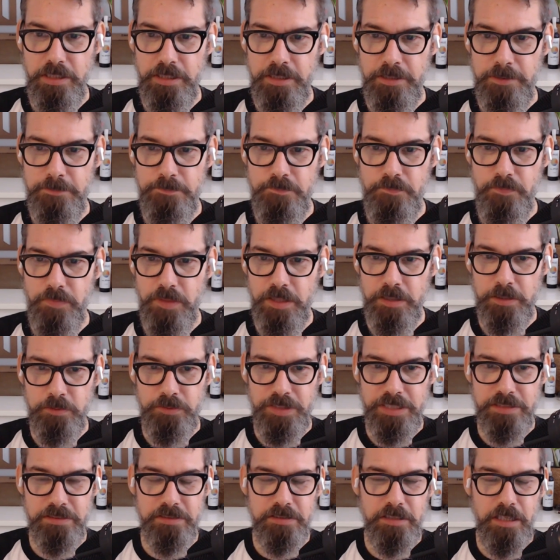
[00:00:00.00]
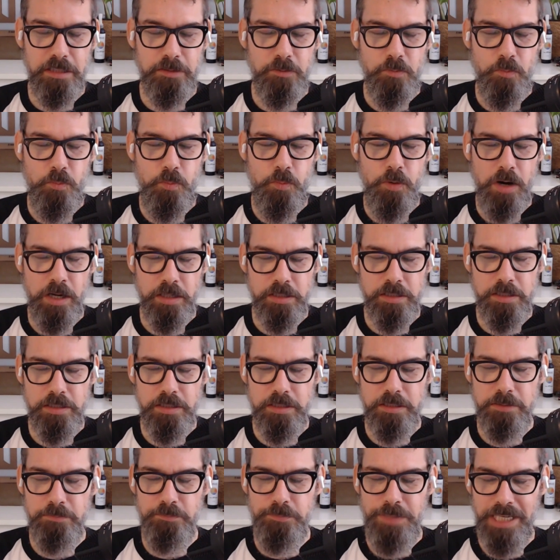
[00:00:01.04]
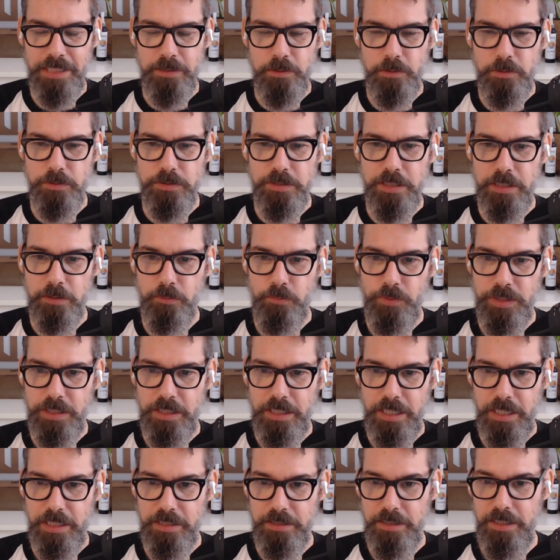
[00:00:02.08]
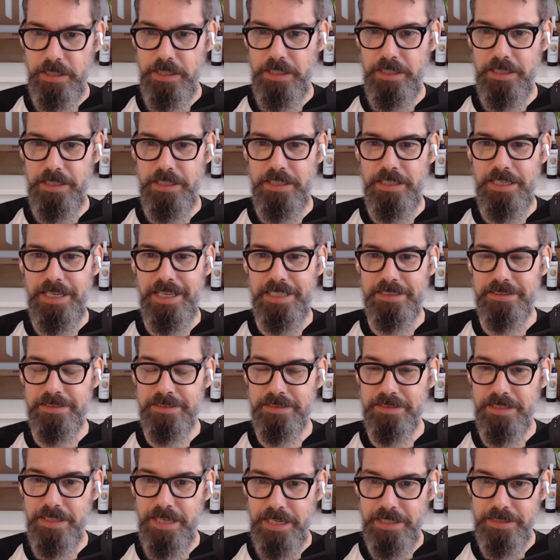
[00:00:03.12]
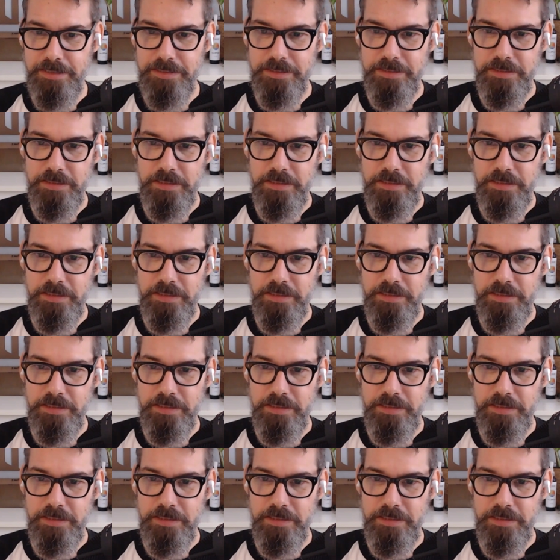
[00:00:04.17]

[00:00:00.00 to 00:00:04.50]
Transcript: There is not one battle that we can let slide.